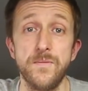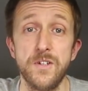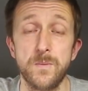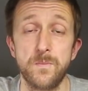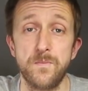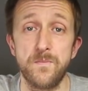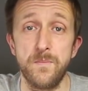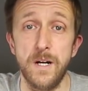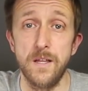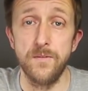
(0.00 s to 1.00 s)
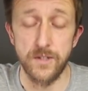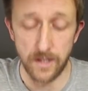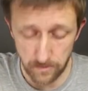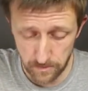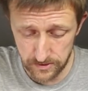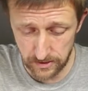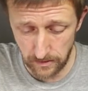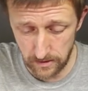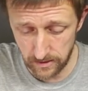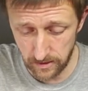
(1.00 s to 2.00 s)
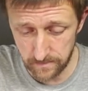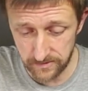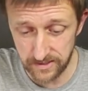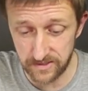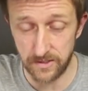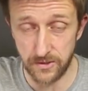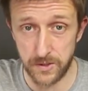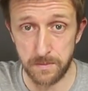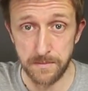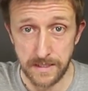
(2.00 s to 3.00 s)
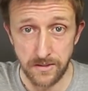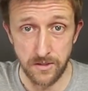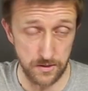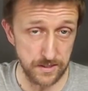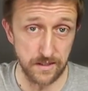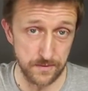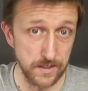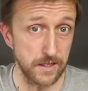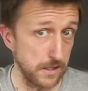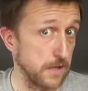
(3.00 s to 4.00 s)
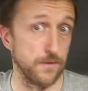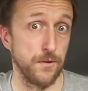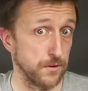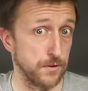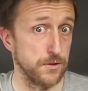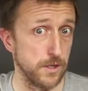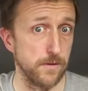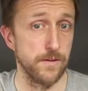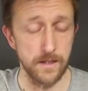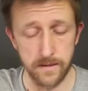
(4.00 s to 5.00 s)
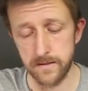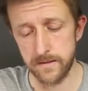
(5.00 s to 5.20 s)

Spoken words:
This part of the video won't be so long, hopefully, because it'll just be me nodding, thinking, yes, I've done a good job of that.